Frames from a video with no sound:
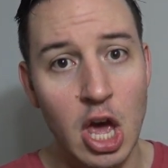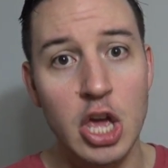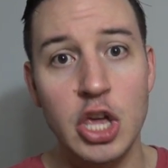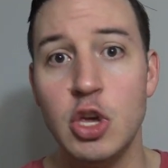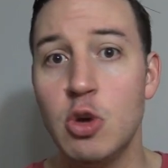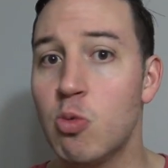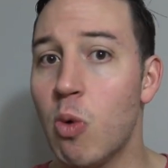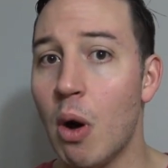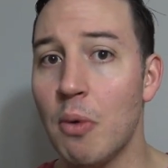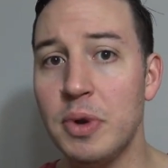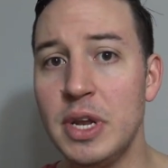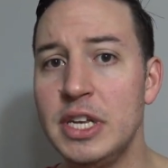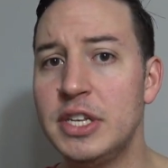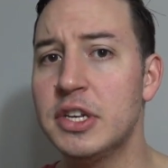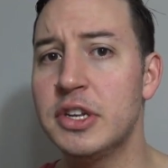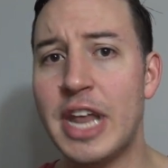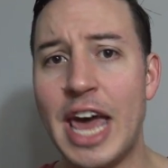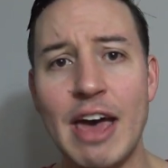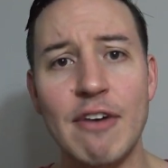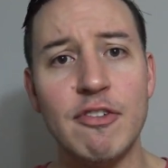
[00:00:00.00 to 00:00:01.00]
you won't need
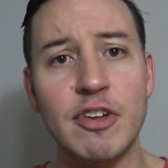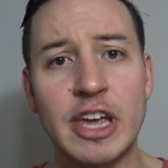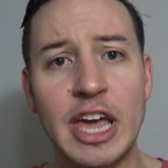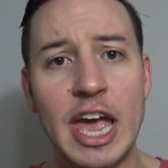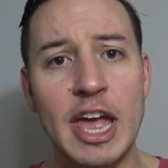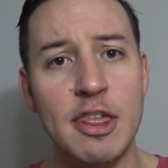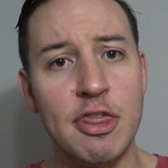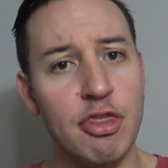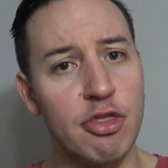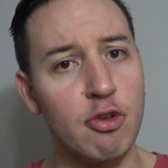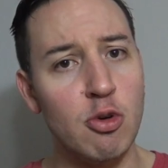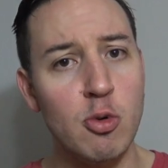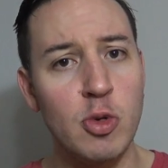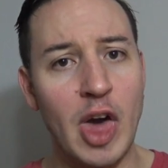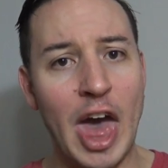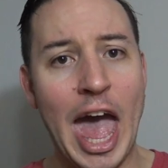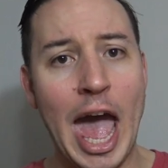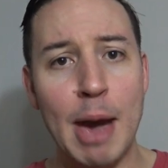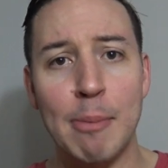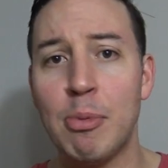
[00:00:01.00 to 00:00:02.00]
to navigate through
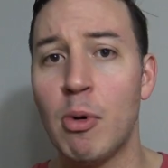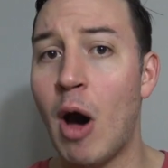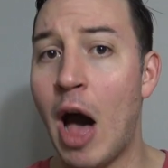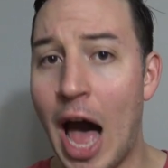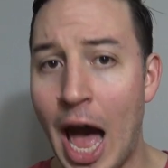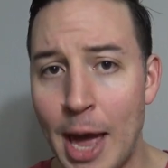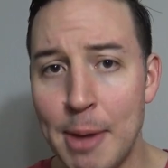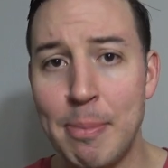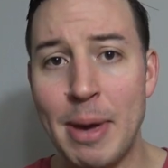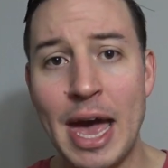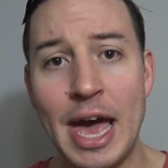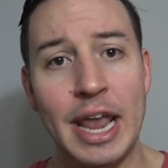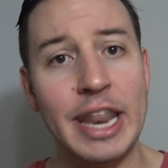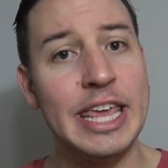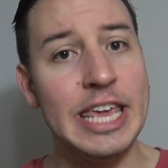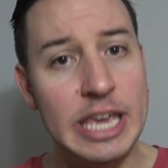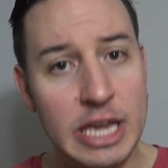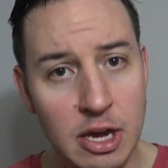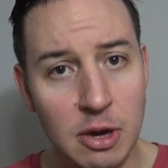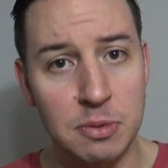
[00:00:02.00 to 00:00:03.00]
the Apple iPad
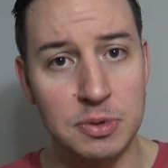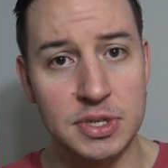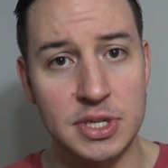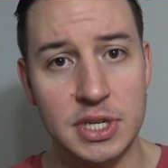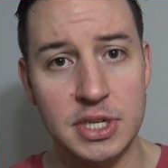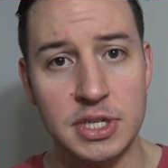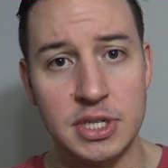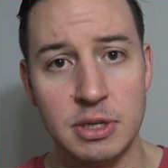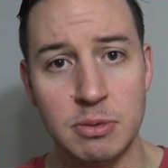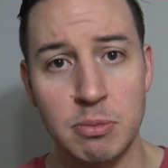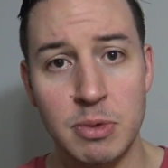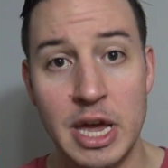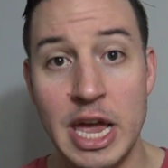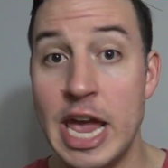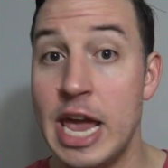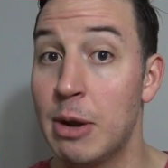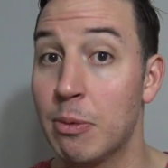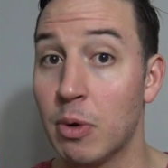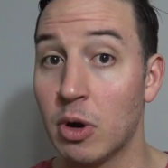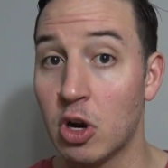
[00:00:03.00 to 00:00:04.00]
ecosystem
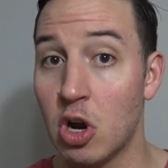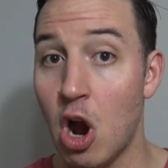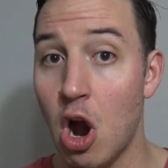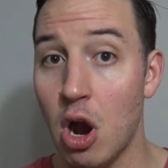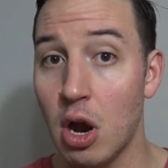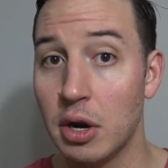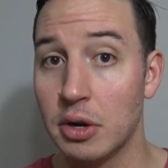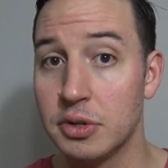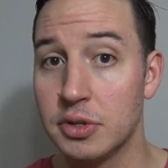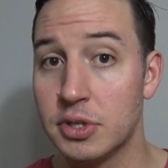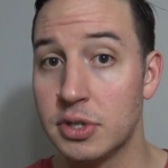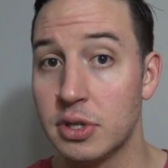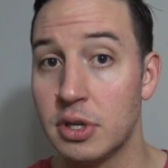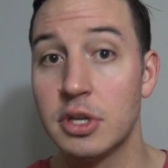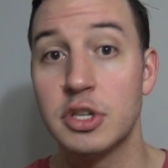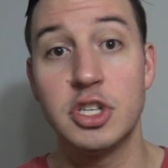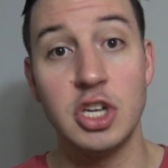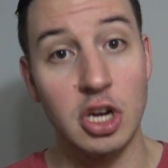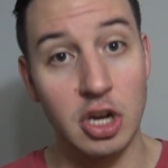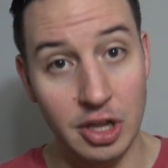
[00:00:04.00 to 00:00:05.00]
in regards
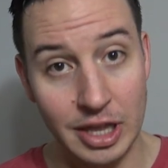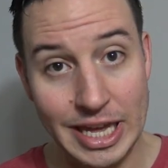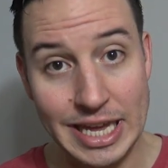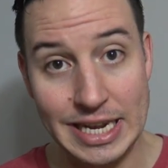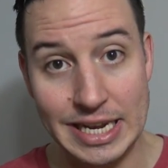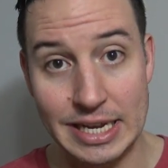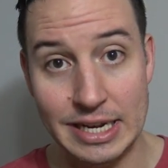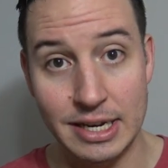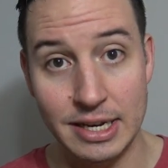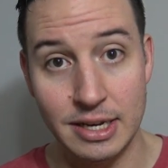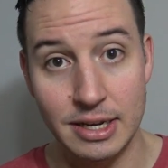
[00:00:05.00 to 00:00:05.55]
to cleaning.